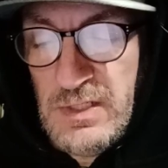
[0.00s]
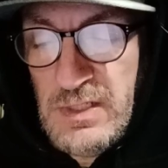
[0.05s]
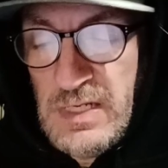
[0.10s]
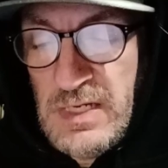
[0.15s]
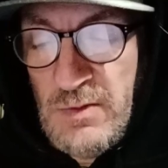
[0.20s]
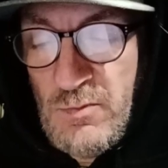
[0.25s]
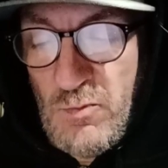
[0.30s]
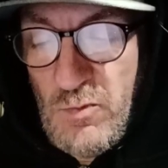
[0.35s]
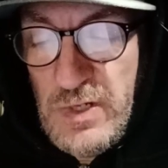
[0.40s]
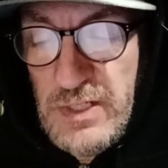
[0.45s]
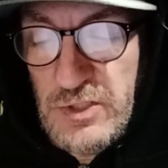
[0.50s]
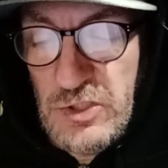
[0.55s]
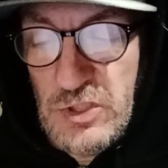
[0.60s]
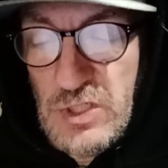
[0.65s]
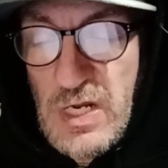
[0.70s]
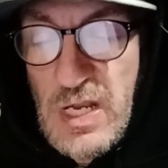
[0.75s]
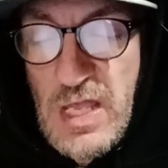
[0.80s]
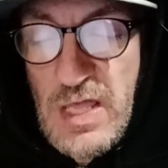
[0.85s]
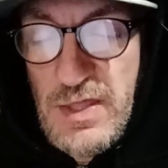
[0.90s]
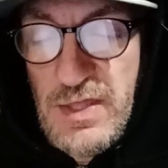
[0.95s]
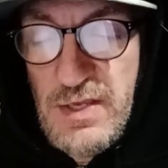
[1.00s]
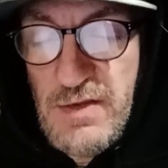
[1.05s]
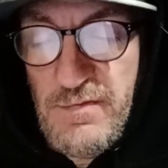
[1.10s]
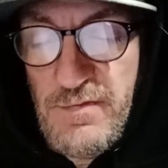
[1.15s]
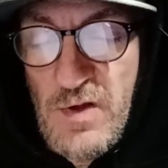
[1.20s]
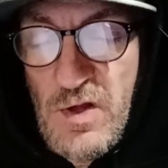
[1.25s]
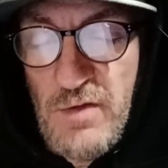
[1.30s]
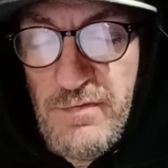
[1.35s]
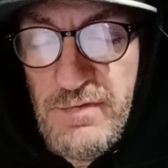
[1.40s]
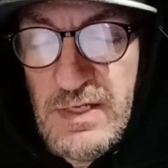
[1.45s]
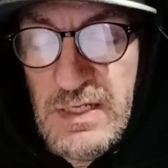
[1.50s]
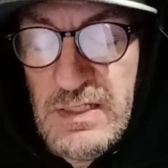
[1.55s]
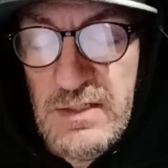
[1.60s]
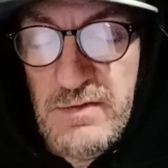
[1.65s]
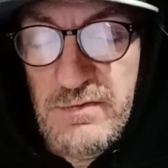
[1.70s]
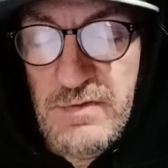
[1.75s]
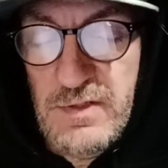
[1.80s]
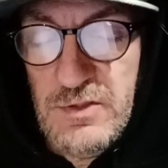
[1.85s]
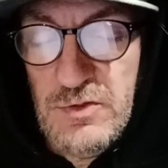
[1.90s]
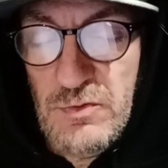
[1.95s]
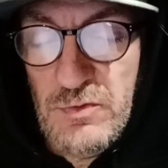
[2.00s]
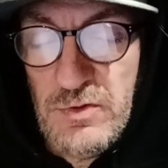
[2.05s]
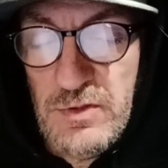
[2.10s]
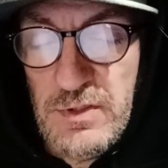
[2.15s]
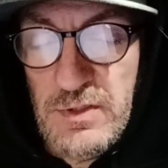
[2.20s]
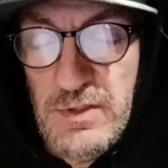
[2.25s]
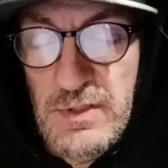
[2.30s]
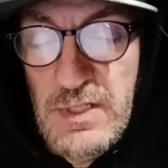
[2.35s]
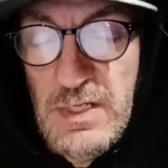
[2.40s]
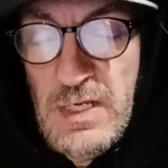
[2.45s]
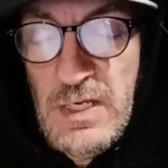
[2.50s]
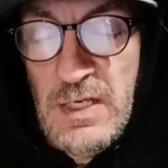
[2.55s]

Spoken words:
in which the evolving individual